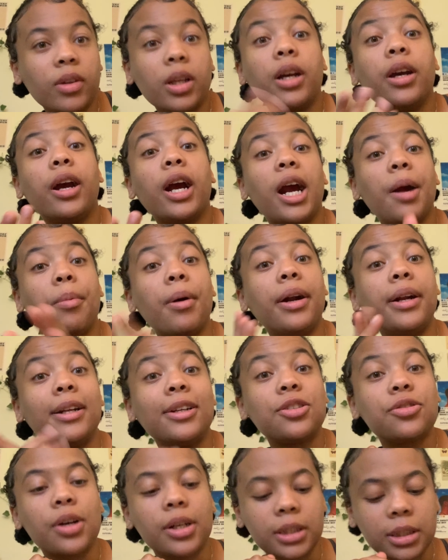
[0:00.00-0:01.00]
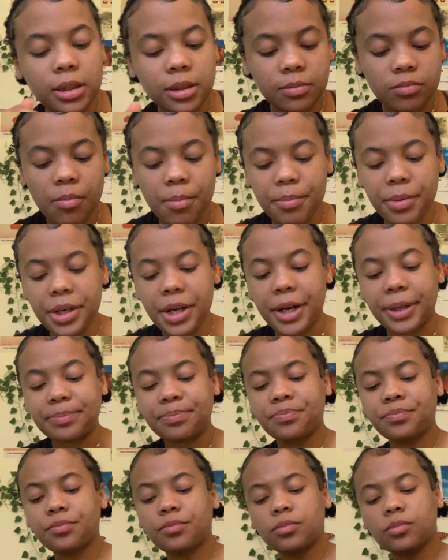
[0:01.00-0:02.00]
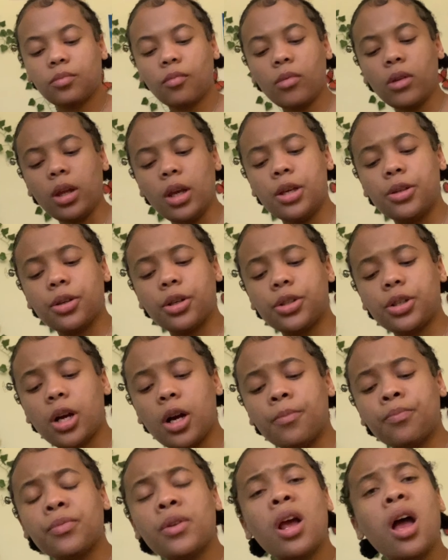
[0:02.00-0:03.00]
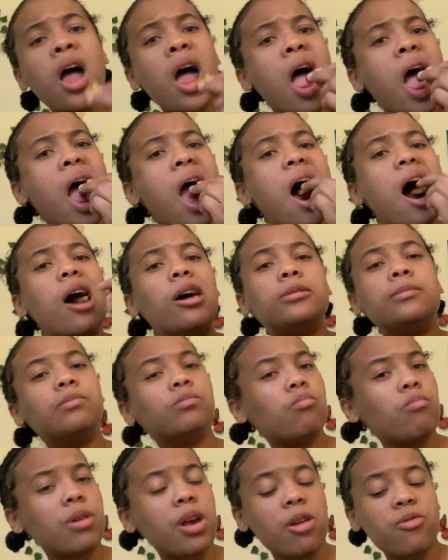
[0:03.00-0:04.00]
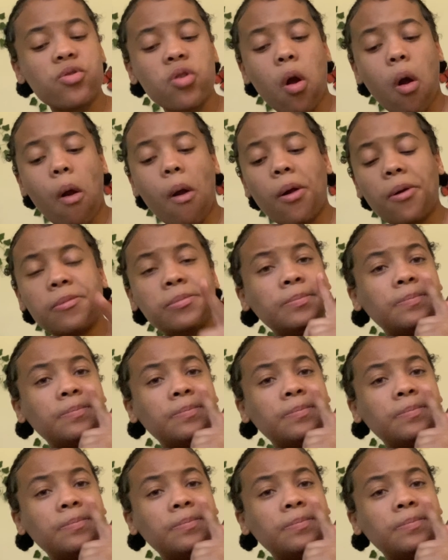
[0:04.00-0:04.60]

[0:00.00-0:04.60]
everybody needs to try this. But yeah, it's good, y'all. I'm gonna catch y'all